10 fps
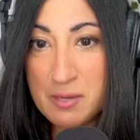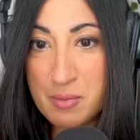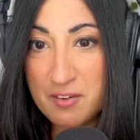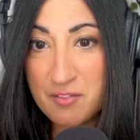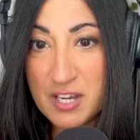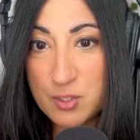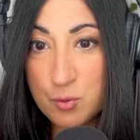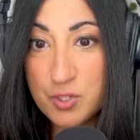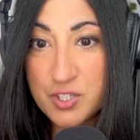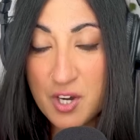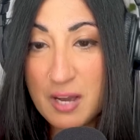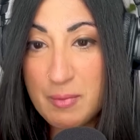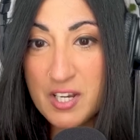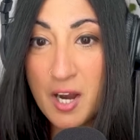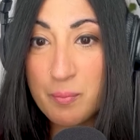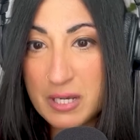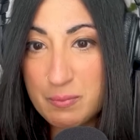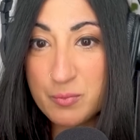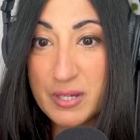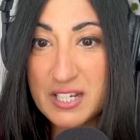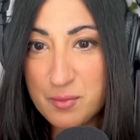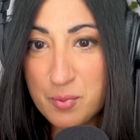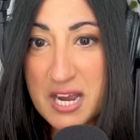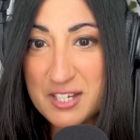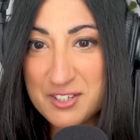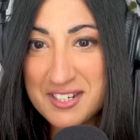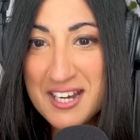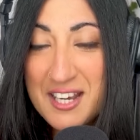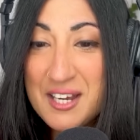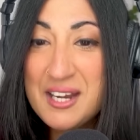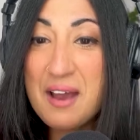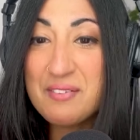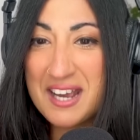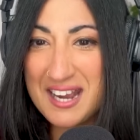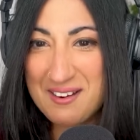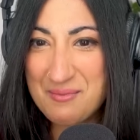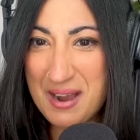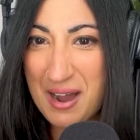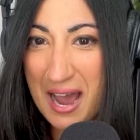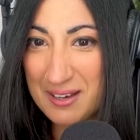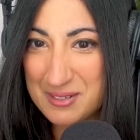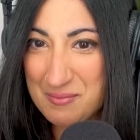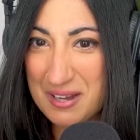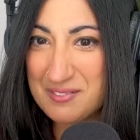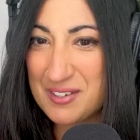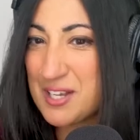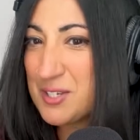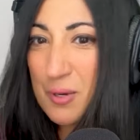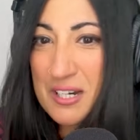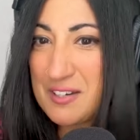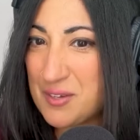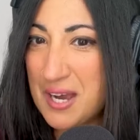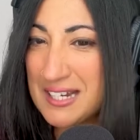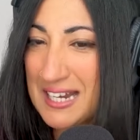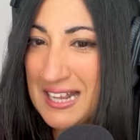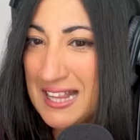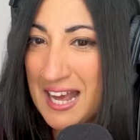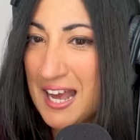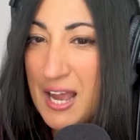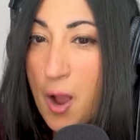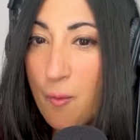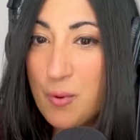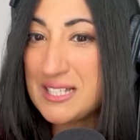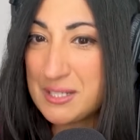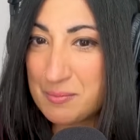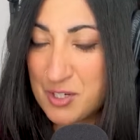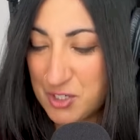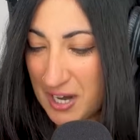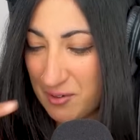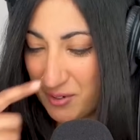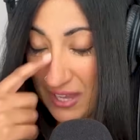benefits all the time and young people being depressed. You never hear about housing benefit. I just wondered if you had any wisdom to share on